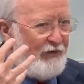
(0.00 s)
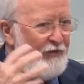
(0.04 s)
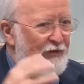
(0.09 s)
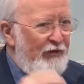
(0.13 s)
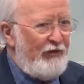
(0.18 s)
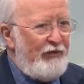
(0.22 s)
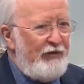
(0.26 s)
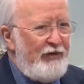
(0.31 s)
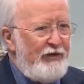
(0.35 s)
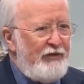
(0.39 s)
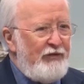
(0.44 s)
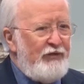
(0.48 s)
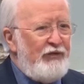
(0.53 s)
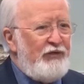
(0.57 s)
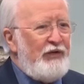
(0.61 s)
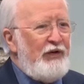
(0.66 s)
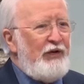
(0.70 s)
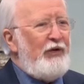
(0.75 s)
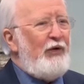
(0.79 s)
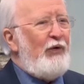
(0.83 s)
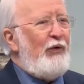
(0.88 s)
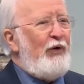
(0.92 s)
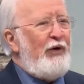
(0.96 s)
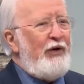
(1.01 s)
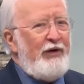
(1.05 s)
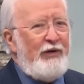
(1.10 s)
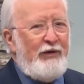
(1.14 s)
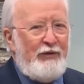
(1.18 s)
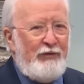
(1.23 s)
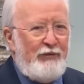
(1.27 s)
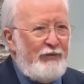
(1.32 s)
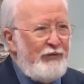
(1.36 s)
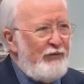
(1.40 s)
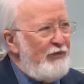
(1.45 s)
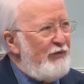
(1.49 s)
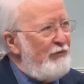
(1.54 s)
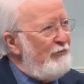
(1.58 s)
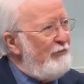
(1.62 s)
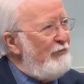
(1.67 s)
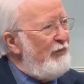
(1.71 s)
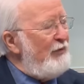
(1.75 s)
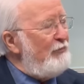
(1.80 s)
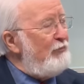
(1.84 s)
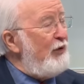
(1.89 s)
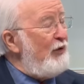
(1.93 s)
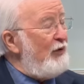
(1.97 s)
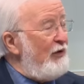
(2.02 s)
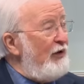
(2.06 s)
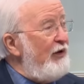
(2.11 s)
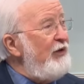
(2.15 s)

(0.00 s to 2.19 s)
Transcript: the, the scenery of biblical